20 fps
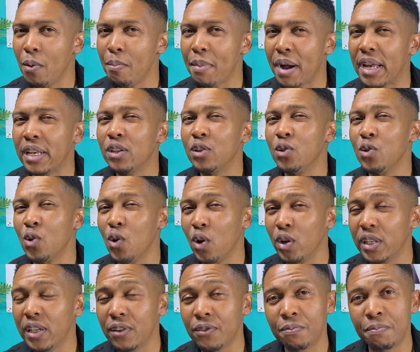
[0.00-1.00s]
might
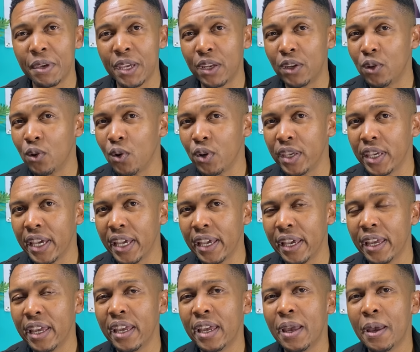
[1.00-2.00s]
not have been your year.